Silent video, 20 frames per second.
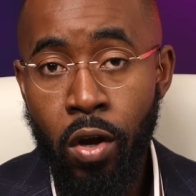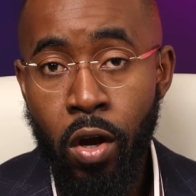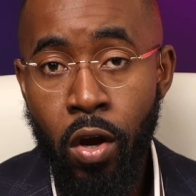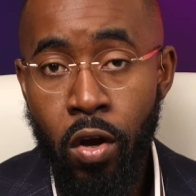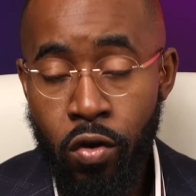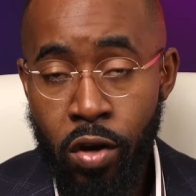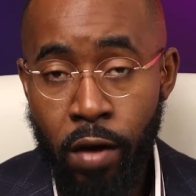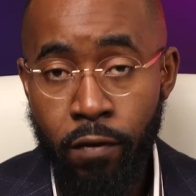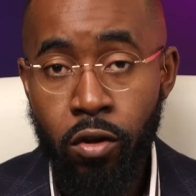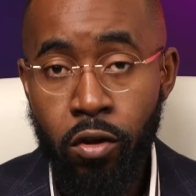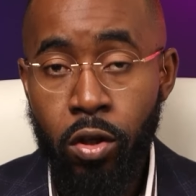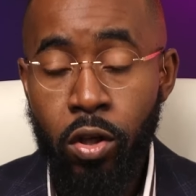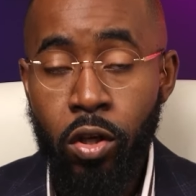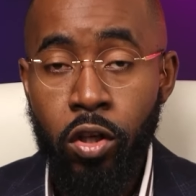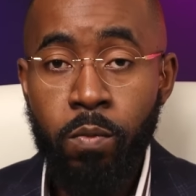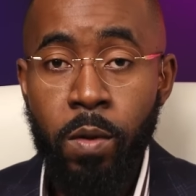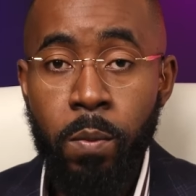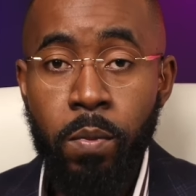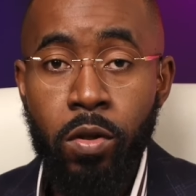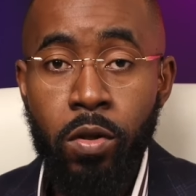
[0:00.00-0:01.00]
You have to trust
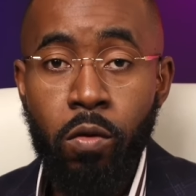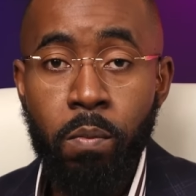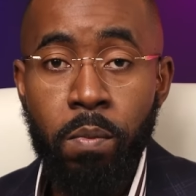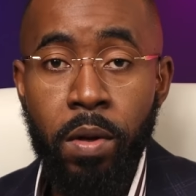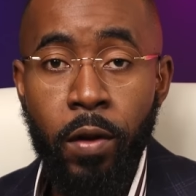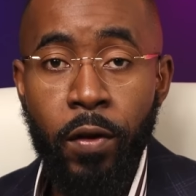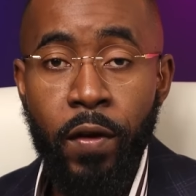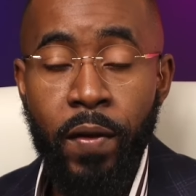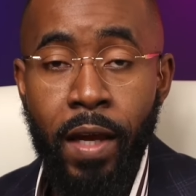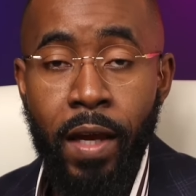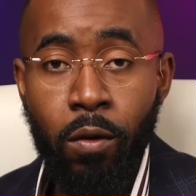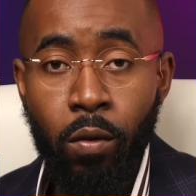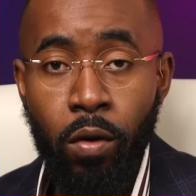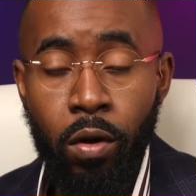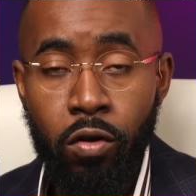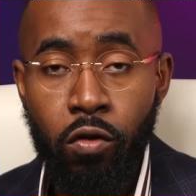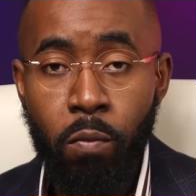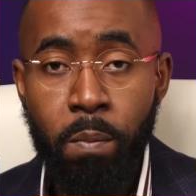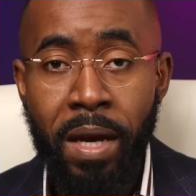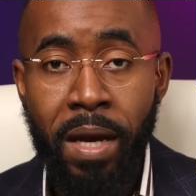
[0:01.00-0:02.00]
people to build the network,
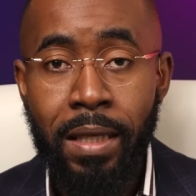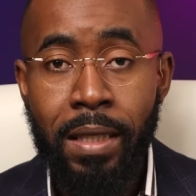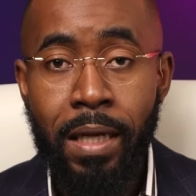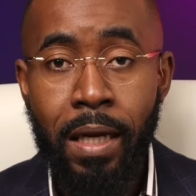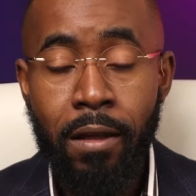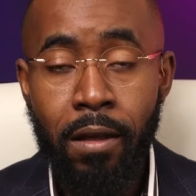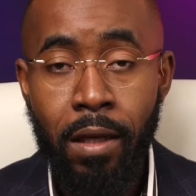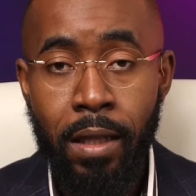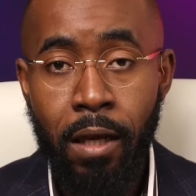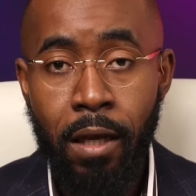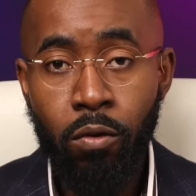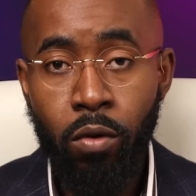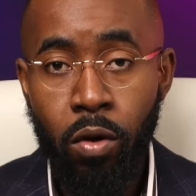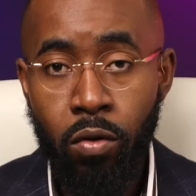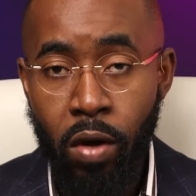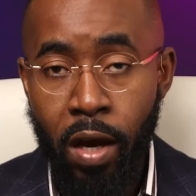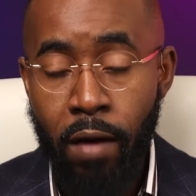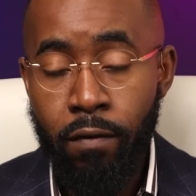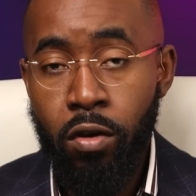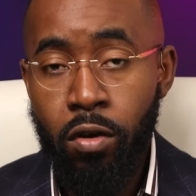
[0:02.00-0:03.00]
to maintain the network. You
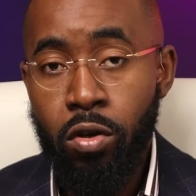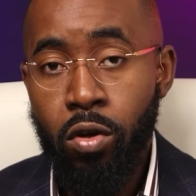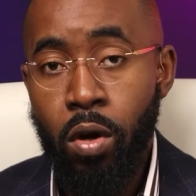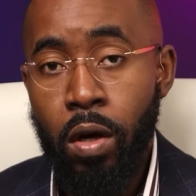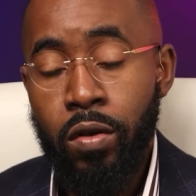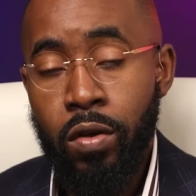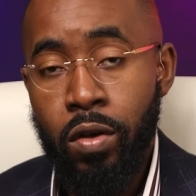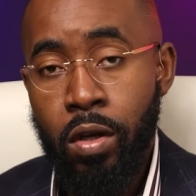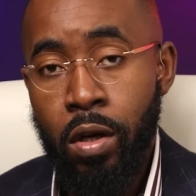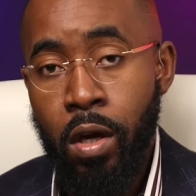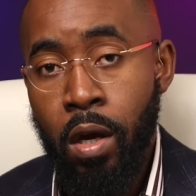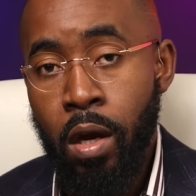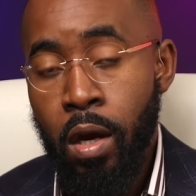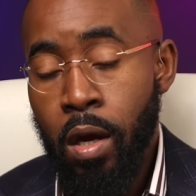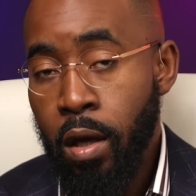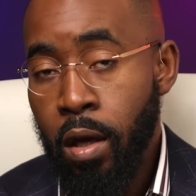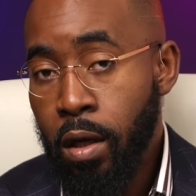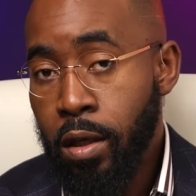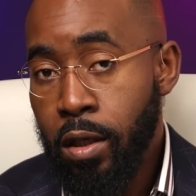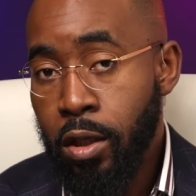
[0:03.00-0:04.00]
have to trust
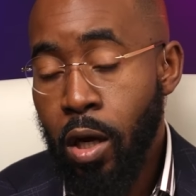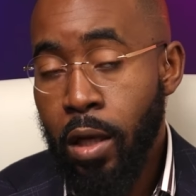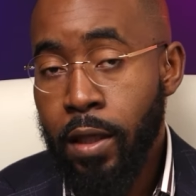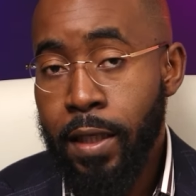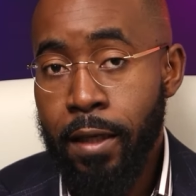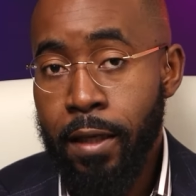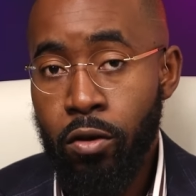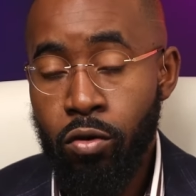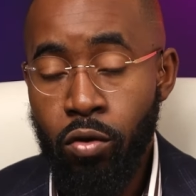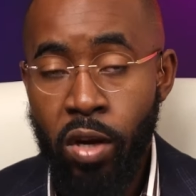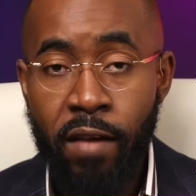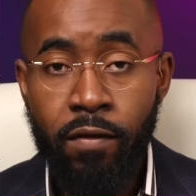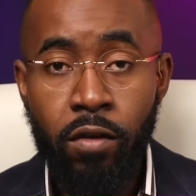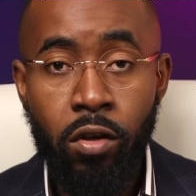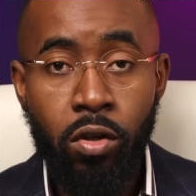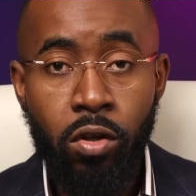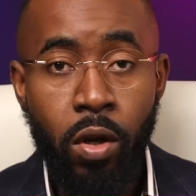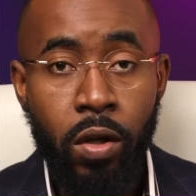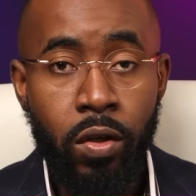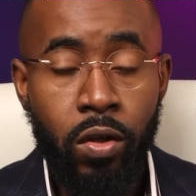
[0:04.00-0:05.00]
consultants. You have to
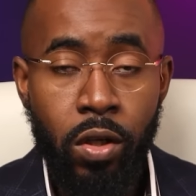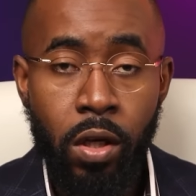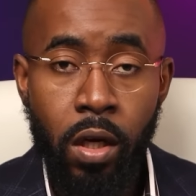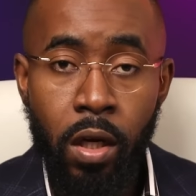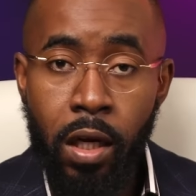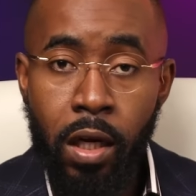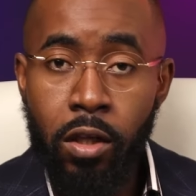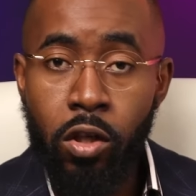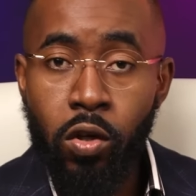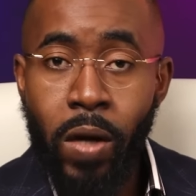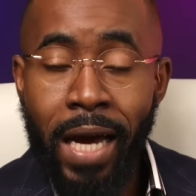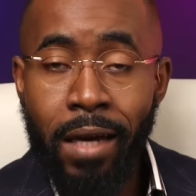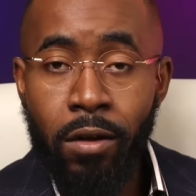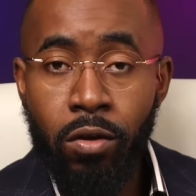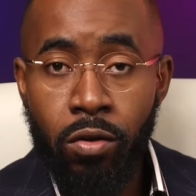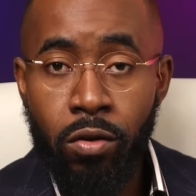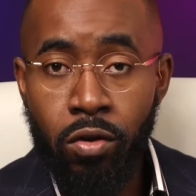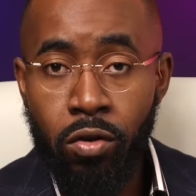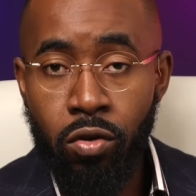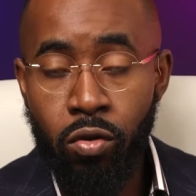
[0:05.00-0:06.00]
trust
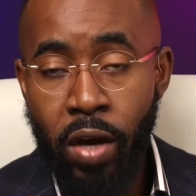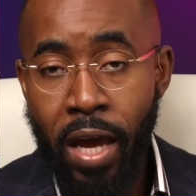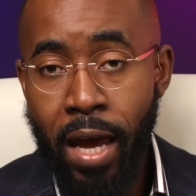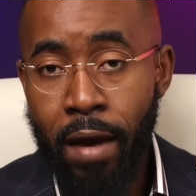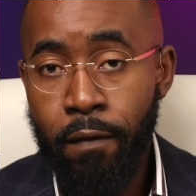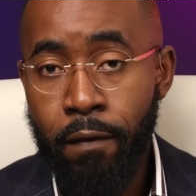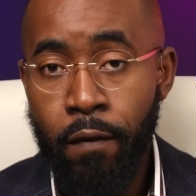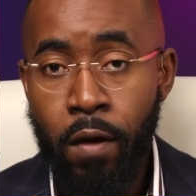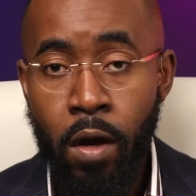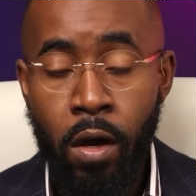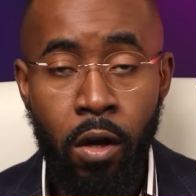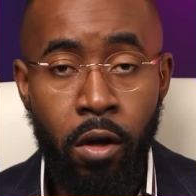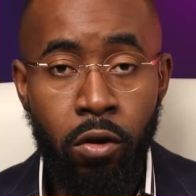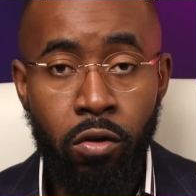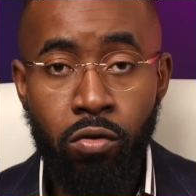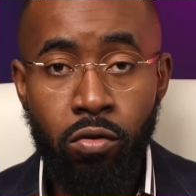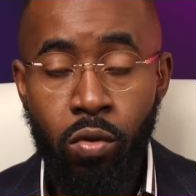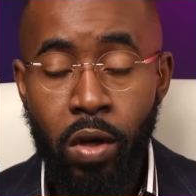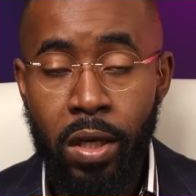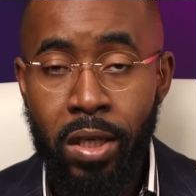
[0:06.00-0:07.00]
contractors. You have
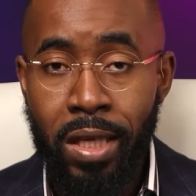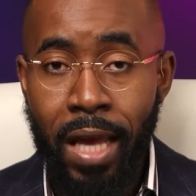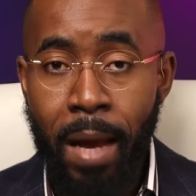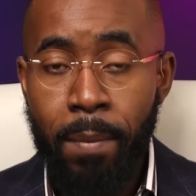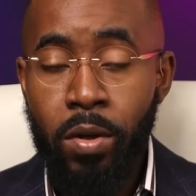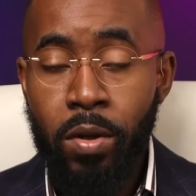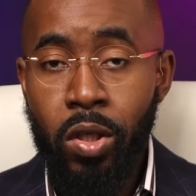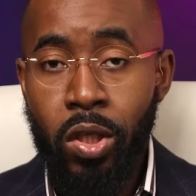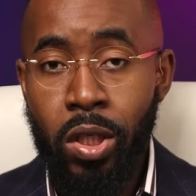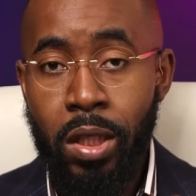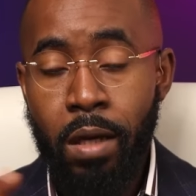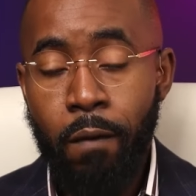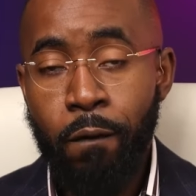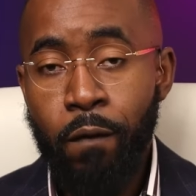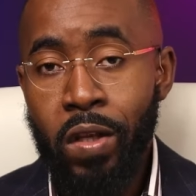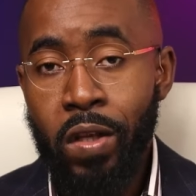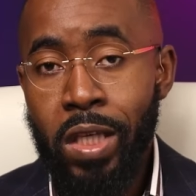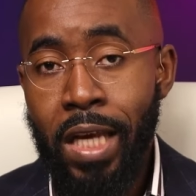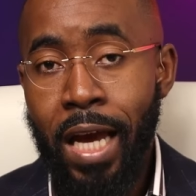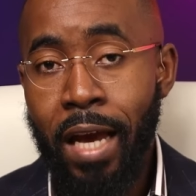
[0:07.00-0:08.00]
to establish
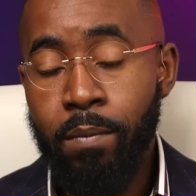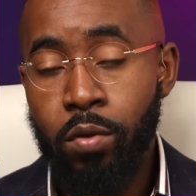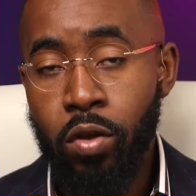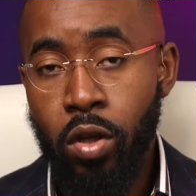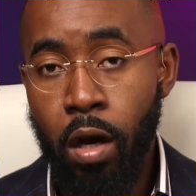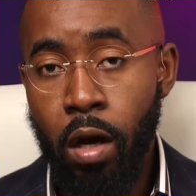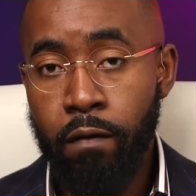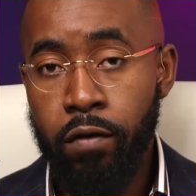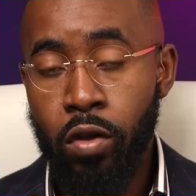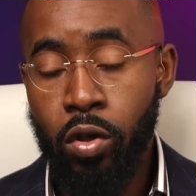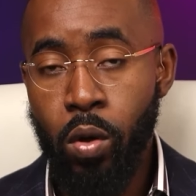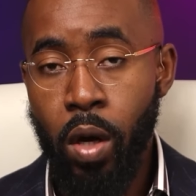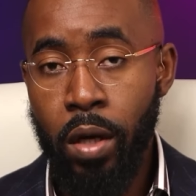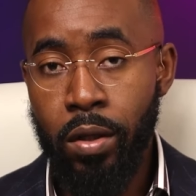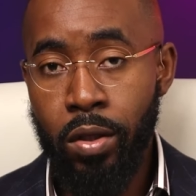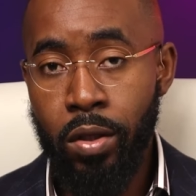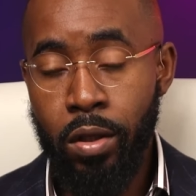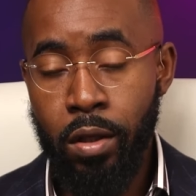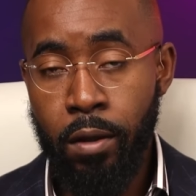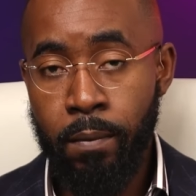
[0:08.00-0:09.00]
different types of
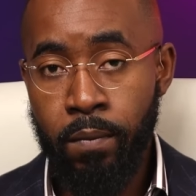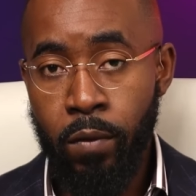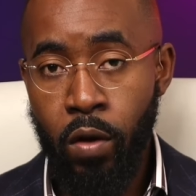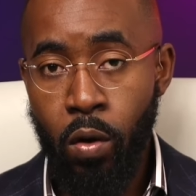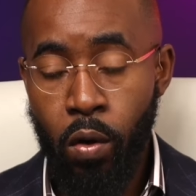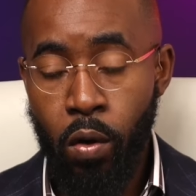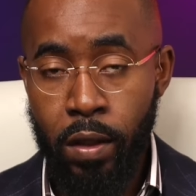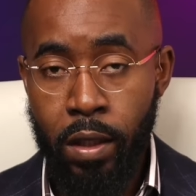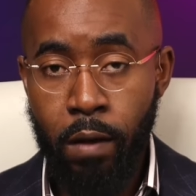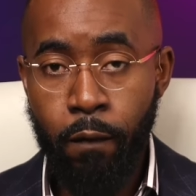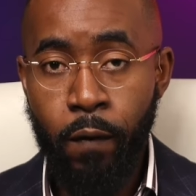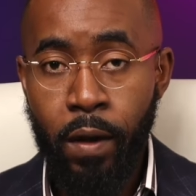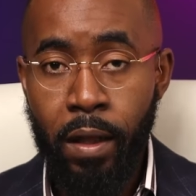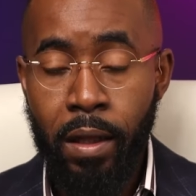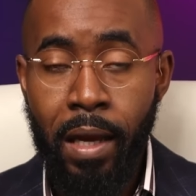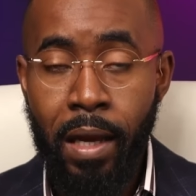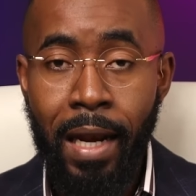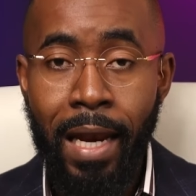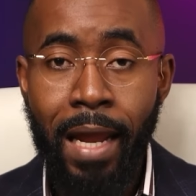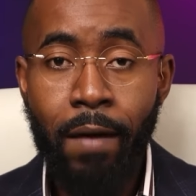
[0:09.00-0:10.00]
trust or different
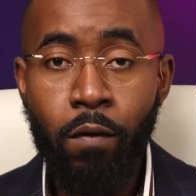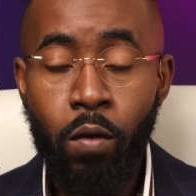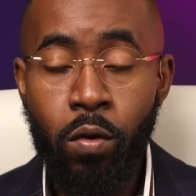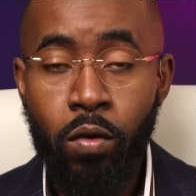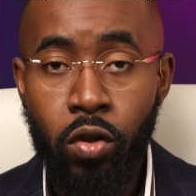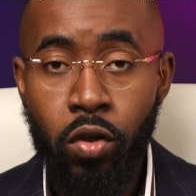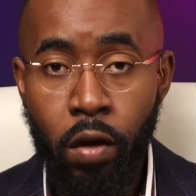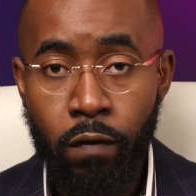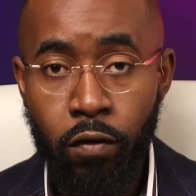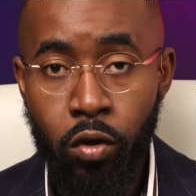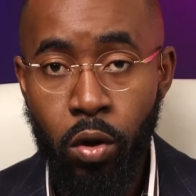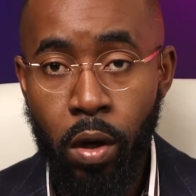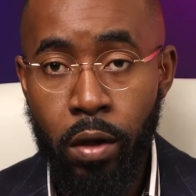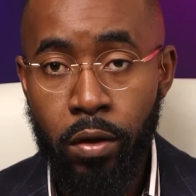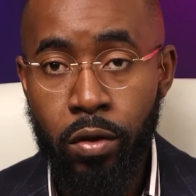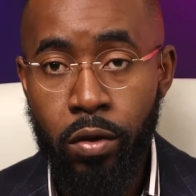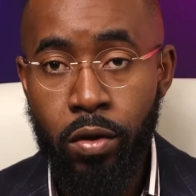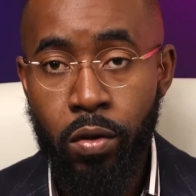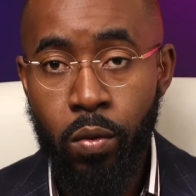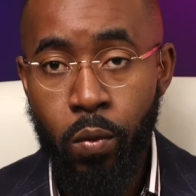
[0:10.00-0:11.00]
levels of
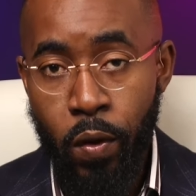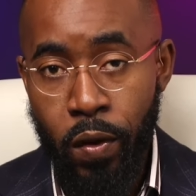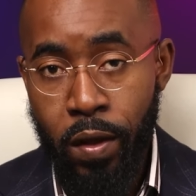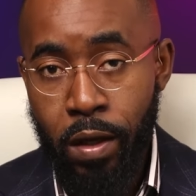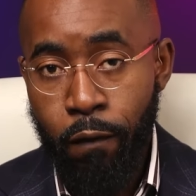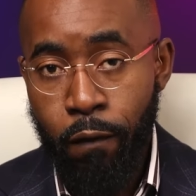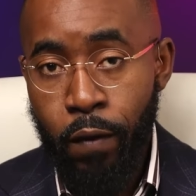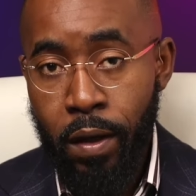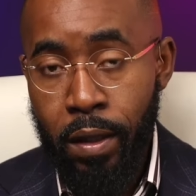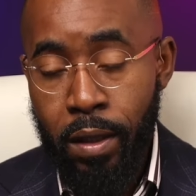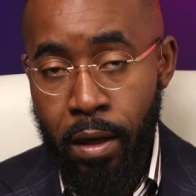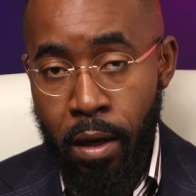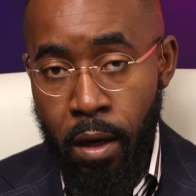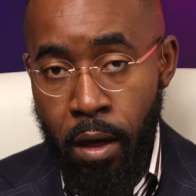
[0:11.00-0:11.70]
trust with different